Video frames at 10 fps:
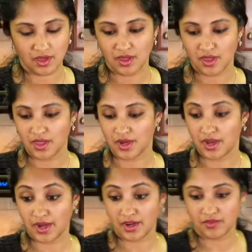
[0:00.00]

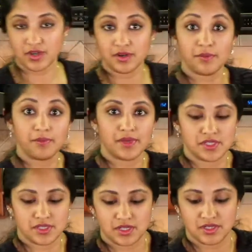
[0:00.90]
and add our
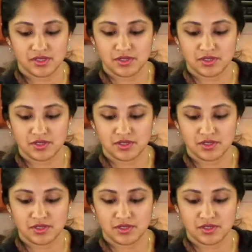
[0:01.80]
mustard.